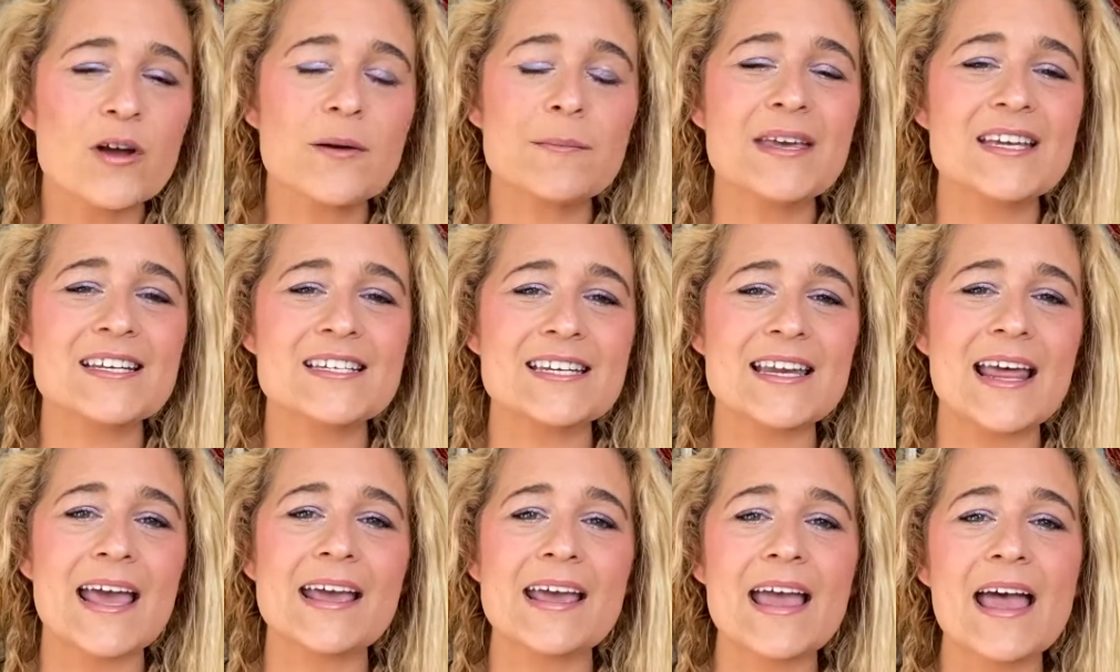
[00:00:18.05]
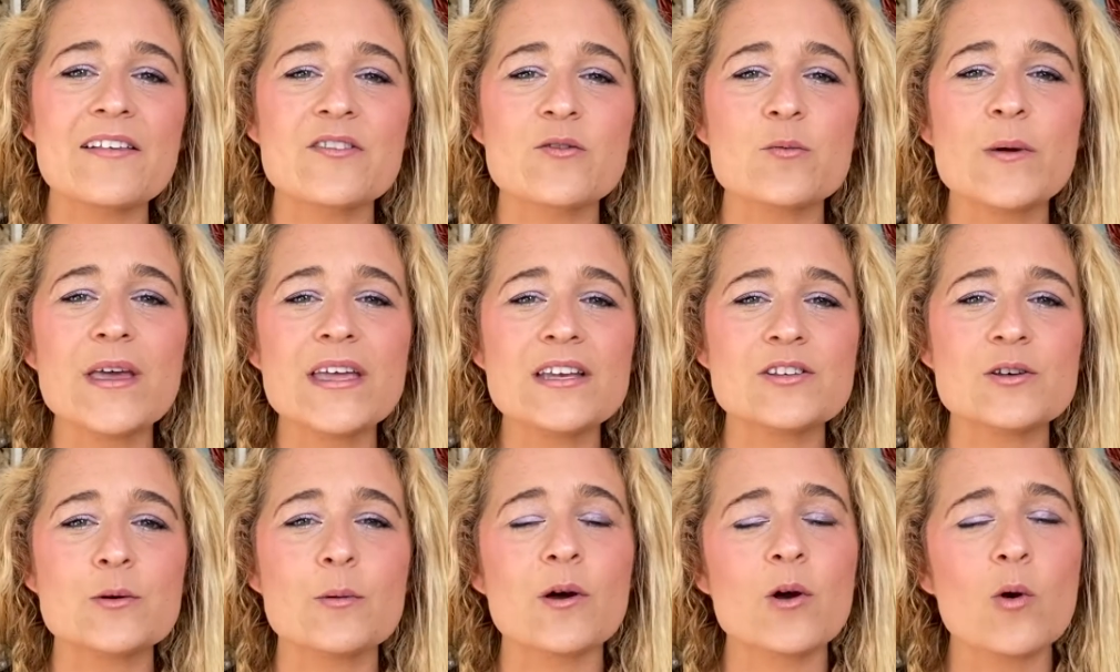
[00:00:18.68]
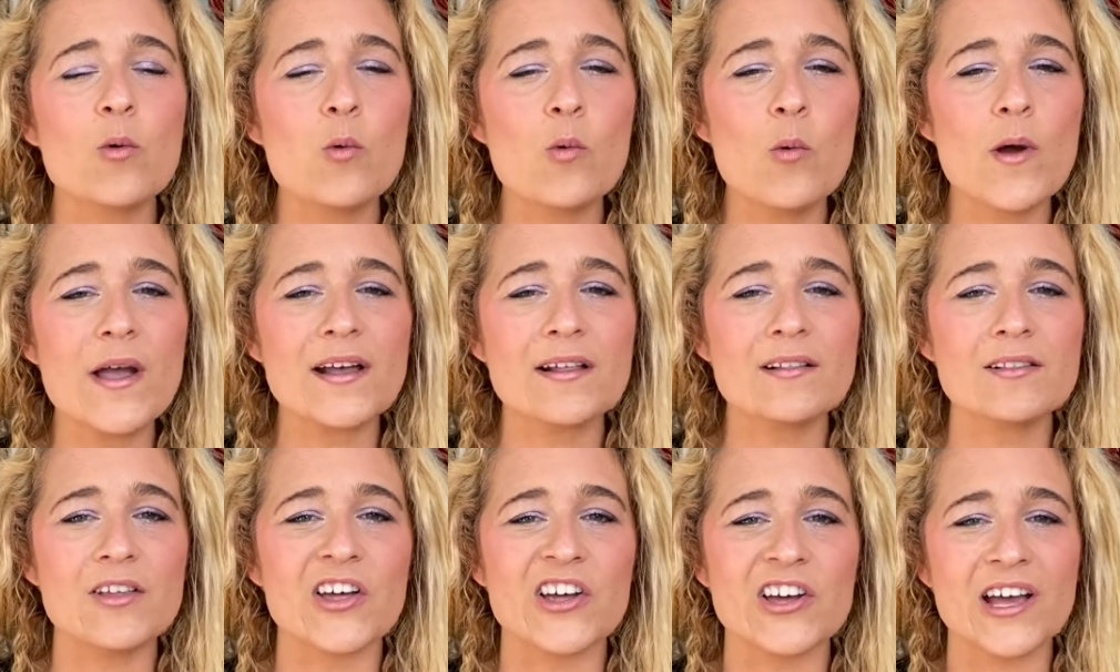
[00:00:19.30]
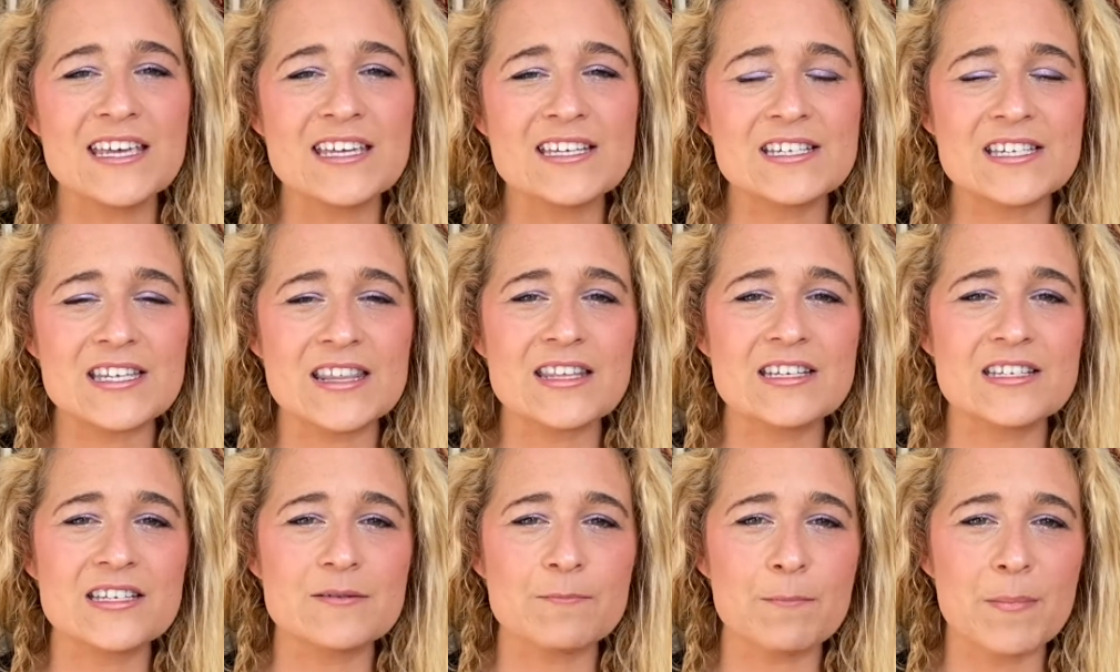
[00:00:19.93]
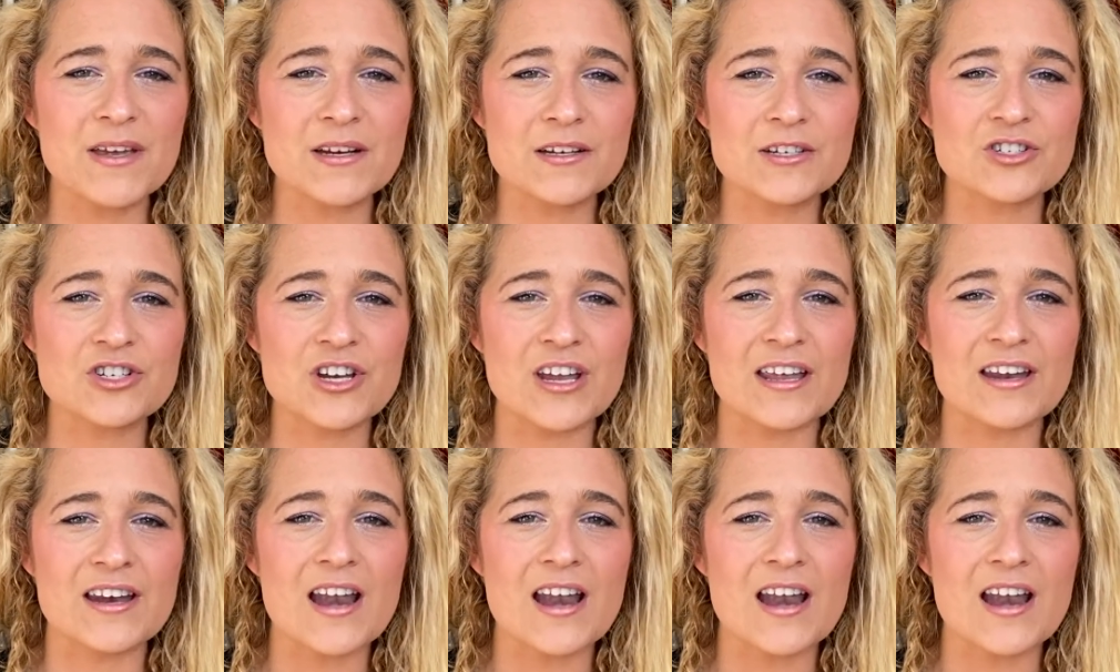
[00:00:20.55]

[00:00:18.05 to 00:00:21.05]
me today as we do a quick look into the depiction